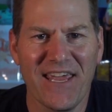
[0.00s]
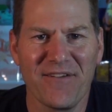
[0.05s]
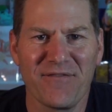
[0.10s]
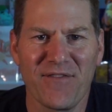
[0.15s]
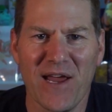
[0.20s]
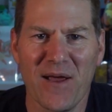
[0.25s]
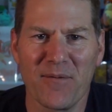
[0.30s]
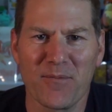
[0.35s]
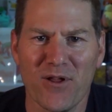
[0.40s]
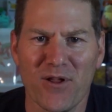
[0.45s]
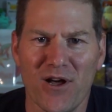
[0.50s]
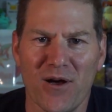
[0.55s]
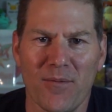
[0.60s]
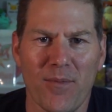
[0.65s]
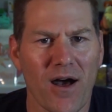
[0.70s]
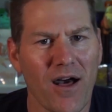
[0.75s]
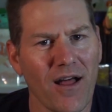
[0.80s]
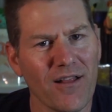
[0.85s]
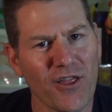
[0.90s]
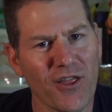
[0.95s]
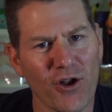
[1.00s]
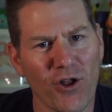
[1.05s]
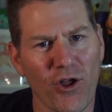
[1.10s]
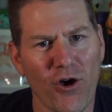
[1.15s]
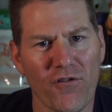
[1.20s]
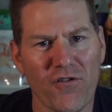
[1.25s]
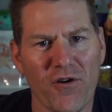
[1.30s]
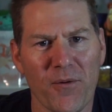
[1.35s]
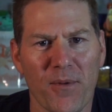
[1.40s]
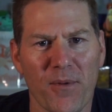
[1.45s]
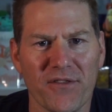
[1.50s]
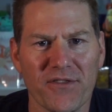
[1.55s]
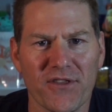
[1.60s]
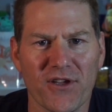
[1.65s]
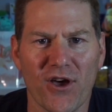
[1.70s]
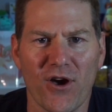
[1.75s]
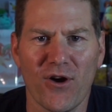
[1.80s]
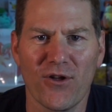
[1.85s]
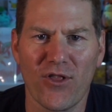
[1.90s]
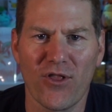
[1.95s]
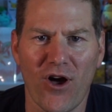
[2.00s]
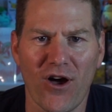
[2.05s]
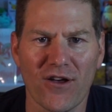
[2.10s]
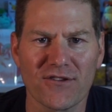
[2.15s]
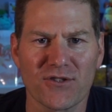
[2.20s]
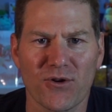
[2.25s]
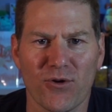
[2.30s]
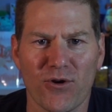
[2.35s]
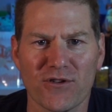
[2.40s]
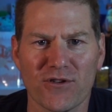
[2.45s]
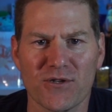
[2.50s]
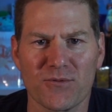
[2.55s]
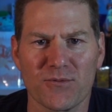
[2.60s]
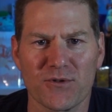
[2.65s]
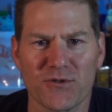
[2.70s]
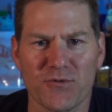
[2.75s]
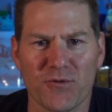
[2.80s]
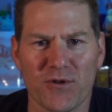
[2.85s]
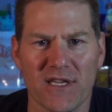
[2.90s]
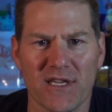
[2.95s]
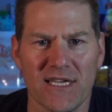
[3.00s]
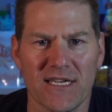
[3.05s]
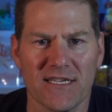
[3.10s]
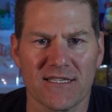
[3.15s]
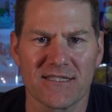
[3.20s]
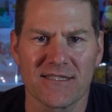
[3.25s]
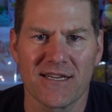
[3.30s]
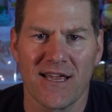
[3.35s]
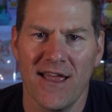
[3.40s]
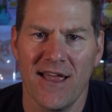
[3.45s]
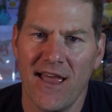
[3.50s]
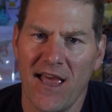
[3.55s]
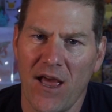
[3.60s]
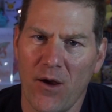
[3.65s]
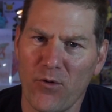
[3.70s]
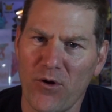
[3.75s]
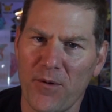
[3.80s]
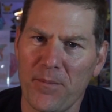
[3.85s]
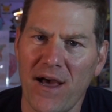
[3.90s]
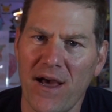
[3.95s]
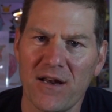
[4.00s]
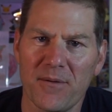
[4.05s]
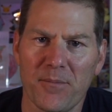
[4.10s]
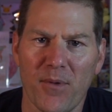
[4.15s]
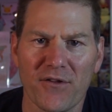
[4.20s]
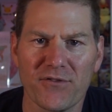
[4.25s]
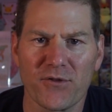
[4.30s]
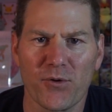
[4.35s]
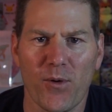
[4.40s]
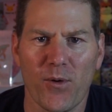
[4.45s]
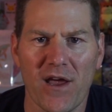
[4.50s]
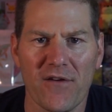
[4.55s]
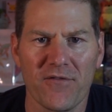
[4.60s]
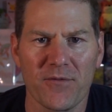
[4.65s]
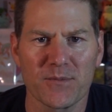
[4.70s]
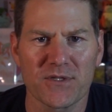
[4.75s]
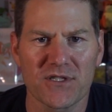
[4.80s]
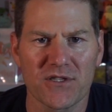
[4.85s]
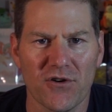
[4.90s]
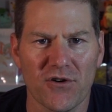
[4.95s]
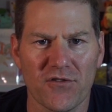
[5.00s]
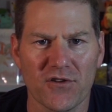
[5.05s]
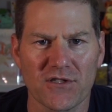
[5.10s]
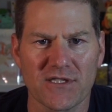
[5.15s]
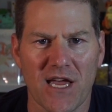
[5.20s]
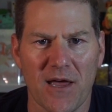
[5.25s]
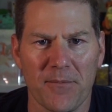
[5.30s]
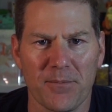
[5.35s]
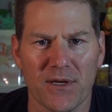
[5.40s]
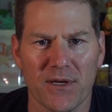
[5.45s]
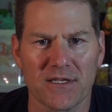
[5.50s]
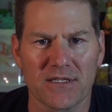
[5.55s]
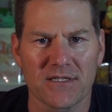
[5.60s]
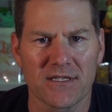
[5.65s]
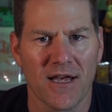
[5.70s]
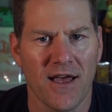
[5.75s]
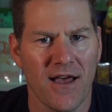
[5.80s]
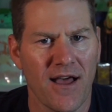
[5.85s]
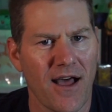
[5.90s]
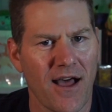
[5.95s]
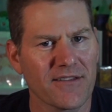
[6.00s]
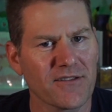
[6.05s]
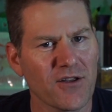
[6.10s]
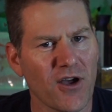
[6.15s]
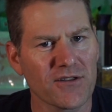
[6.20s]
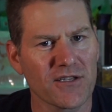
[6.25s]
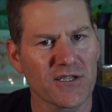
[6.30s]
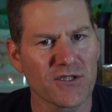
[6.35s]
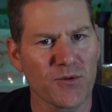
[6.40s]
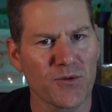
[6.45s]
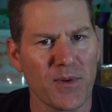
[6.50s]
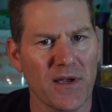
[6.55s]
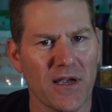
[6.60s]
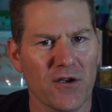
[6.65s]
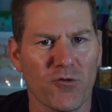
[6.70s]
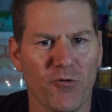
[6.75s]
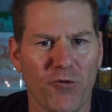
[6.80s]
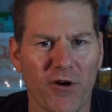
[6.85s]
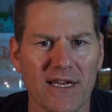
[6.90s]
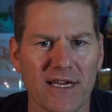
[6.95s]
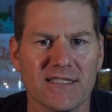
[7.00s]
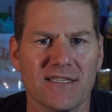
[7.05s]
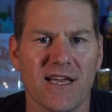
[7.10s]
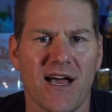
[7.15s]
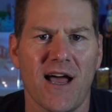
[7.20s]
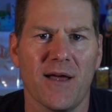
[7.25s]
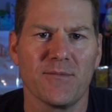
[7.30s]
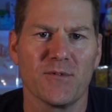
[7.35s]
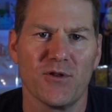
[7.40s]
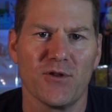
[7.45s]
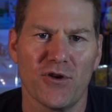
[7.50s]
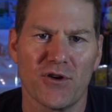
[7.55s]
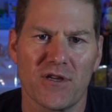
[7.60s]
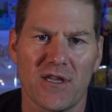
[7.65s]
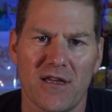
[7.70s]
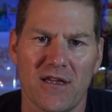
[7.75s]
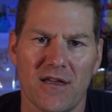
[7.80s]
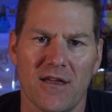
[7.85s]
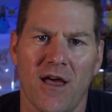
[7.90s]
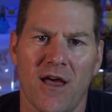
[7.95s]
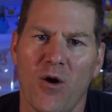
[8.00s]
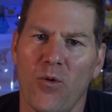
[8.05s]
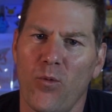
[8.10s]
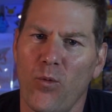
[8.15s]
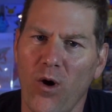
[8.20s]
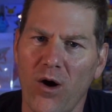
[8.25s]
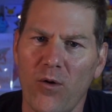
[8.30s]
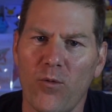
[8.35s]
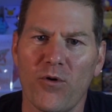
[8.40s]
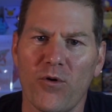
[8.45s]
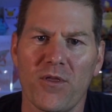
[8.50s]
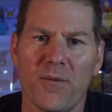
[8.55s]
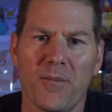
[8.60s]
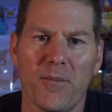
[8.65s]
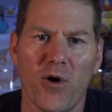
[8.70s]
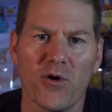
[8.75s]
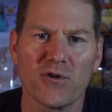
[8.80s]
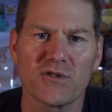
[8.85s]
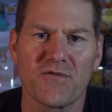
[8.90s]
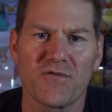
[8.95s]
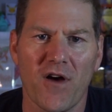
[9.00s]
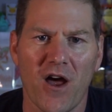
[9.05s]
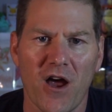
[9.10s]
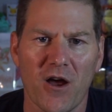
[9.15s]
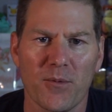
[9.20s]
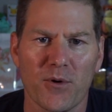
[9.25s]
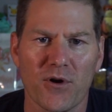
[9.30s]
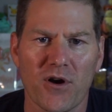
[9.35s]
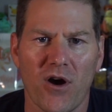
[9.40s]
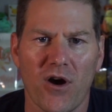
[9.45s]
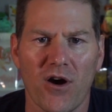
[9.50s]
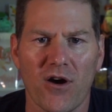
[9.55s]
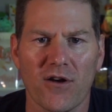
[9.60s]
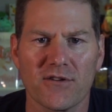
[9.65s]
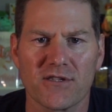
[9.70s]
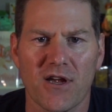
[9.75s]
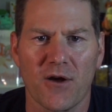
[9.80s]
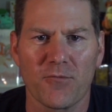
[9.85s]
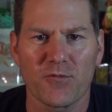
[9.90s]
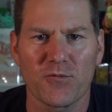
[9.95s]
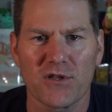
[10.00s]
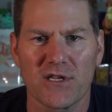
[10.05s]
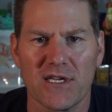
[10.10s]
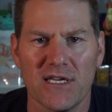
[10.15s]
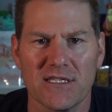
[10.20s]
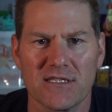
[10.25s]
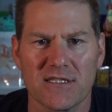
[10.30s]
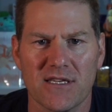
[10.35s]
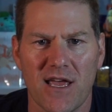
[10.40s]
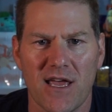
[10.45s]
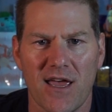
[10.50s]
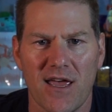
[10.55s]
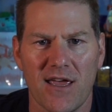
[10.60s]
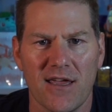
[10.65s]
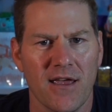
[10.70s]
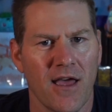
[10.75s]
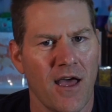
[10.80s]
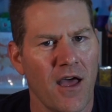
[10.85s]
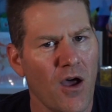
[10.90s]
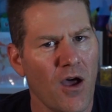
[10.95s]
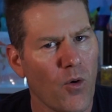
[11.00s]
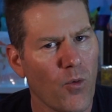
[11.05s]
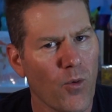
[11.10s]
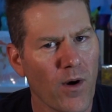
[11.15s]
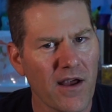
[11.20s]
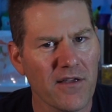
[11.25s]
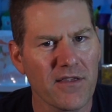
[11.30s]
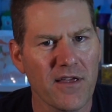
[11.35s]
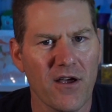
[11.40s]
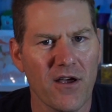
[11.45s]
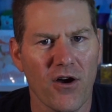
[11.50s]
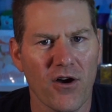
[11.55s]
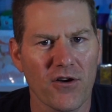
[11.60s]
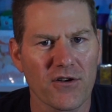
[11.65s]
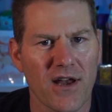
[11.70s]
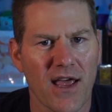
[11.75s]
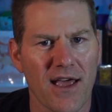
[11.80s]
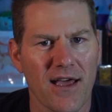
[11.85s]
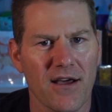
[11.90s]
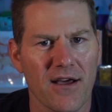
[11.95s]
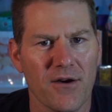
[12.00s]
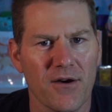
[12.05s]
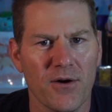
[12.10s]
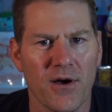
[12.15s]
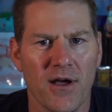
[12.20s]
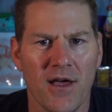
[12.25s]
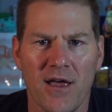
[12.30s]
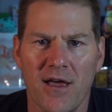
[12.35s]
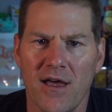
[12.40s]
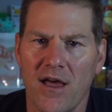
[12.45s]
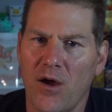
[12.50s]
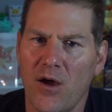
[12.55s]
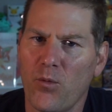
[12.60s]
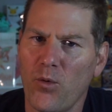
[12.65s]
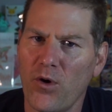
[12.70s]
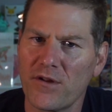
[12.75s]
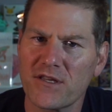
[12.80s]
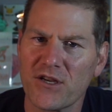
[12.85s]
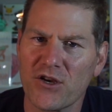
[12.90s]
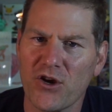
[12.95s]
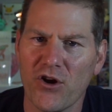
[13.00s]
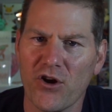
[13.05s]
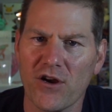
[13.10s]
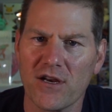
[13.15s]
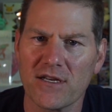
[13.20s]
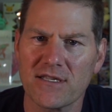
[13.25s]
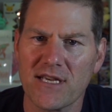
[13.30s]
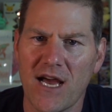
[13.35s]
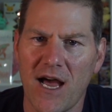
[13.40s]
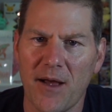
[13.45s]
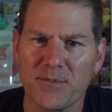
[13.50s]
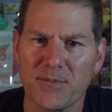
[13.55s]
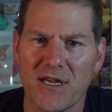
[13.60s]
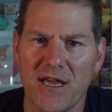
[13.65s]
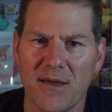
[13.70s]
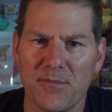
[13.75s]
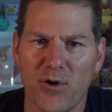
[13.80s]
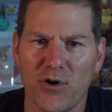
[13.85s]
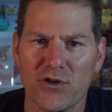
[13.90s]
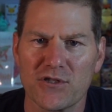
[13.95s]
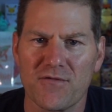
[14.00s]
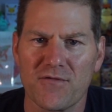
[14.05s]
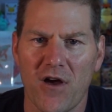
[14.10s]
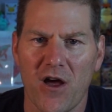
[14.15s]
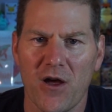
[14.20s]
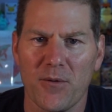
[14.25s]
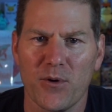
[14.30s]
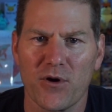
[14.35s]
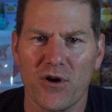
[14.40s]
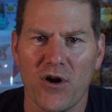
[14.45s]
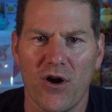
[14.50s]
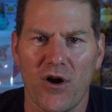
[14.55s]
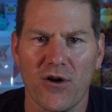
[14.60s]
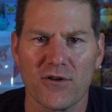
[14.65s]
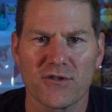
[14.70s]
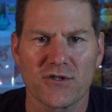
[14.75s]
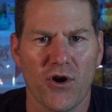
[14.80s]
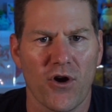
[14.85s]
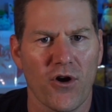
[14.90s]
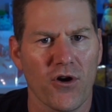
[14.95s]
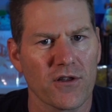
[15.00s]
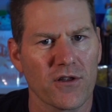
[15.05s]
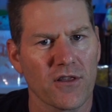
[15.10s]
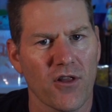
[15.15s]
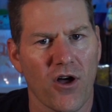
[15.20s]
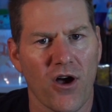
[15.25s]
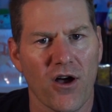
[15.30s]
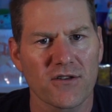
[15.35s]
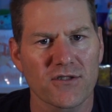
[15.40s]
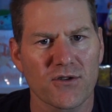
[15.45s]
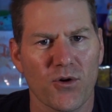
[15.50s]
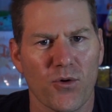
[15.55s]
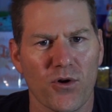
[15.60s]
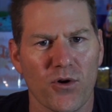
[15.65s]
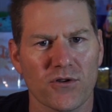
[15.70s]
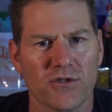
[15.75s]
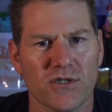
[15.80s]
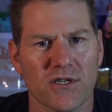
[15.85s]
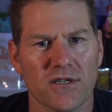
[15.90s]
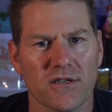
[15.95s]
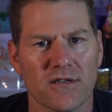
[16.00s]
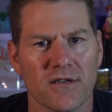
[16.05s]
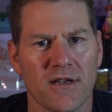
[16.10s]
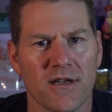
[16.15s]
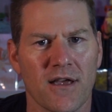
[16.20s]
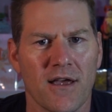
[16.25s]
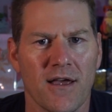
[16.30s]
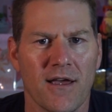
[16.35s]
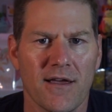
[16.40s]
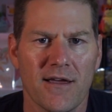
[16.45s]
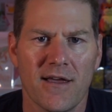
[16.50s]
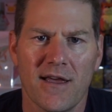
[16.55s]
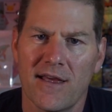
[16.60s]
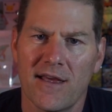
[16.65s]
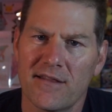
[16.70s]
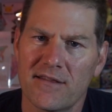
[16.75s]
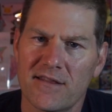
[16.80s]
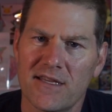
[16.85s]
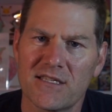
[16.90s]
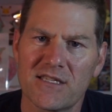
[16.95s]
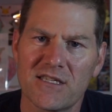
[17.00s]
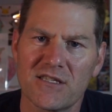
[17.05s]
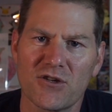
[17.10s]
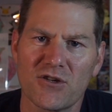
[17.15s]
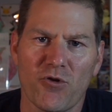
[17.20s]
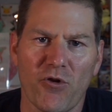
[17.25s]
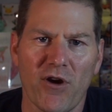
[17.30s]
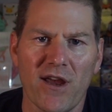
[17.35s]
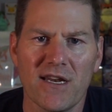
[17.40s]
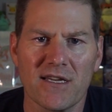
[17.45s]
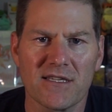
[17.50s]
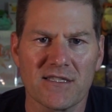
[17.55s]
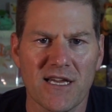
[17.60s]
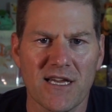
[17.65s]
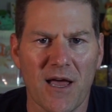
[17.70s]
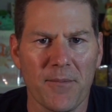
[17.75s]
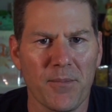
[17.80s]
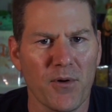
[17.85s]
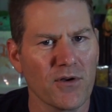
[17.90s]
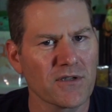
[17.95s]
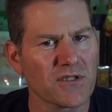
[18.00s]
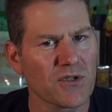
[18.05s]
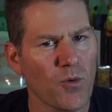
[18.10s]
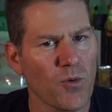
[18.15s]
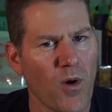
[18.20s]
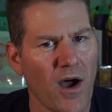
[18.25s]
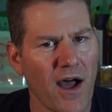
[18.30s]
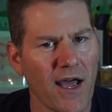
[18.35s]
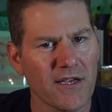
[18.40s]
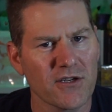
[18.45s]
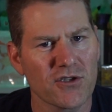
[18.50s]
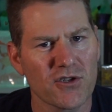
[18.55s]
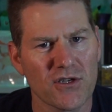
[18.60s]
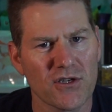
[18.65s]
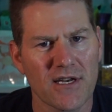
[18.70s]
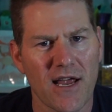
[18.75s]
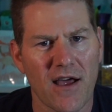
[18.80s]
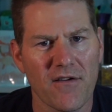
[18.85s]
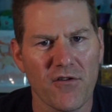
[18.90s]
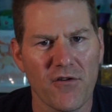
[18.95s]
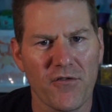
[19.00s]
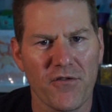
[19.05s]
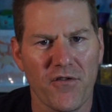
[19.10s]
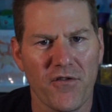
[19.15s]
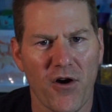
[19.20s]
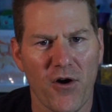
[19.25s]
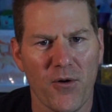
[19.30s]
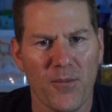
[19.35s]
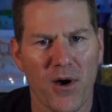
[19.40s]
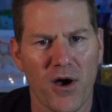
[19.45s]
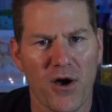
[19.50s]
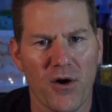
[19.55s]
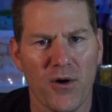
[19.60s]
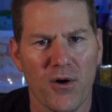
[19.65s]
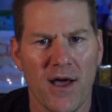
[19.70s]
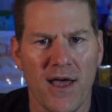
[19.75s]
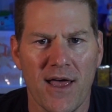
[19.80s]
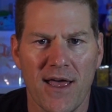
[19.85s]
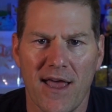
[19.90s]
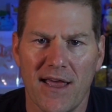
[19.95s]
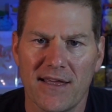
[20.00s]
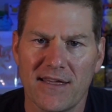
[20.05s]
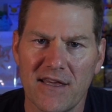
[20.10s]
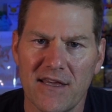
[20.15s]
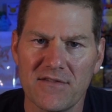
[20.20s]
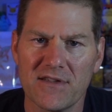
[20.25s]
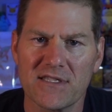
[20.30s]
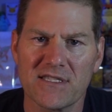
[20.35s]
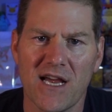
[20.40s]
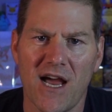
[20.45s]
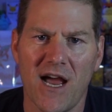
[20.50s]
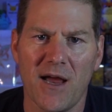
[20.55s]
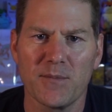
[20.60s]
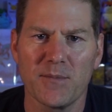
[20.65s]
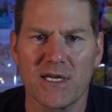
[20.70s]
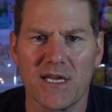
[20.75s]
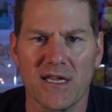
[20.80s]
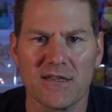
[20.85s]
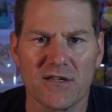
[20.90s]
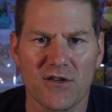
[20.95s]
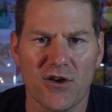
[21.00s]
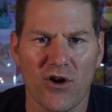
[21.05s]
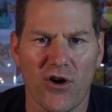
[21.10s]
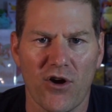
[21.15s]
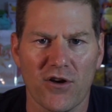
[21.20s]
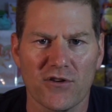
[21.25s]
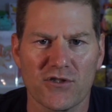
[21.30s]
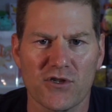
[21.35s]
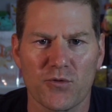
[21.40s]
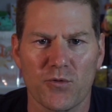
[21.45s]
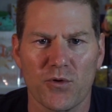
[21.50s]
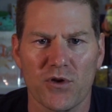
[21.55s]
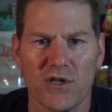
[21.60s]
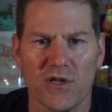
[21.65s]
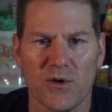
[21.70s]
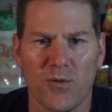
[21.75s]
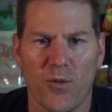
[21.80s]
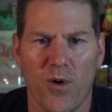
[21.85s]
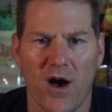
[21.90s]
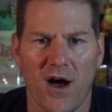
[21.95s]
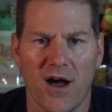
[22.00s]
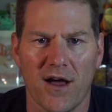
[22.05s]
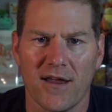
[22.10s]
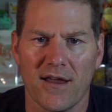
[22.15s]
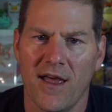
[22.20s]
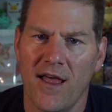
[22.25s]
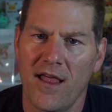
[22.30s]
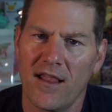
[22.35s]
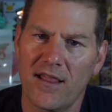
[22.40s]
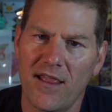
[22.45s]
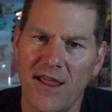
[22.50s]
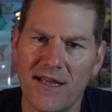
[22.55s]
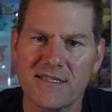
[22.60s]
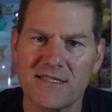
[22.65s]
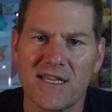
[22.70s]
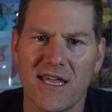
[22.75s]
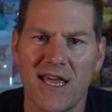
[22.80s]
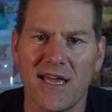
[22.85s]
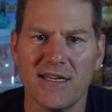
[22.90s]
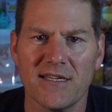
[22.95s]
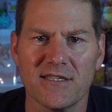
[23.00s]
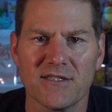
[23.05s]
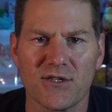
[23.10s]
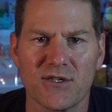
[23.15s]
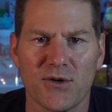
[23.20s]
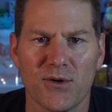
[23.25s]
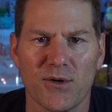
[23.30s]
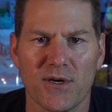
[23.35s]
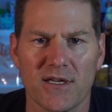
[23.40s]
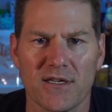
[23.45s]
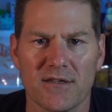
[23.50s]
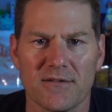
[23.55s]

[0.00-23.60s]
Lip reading: fam club, a little over a month ago, Lost Origin was released, and we're about a month away from Silver Tempest. I thought this would be a great time to look at what were the most valuable cards on release day, where they are now, and what the current top 10 most valuable cards are in Lost Origin. This is a great example as to why you should never FOMO and give it time to get the cards you really want. Let's get into it.